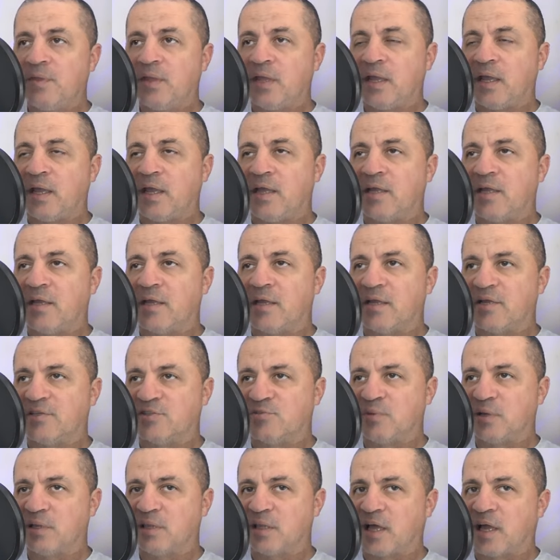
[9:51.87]
and it
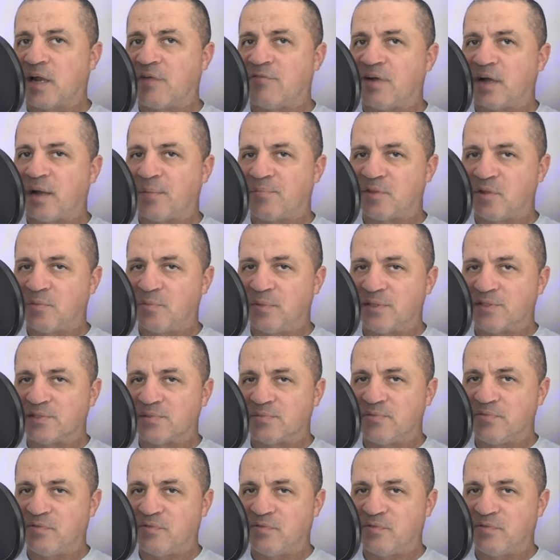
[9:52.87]
gives me a lot of optimism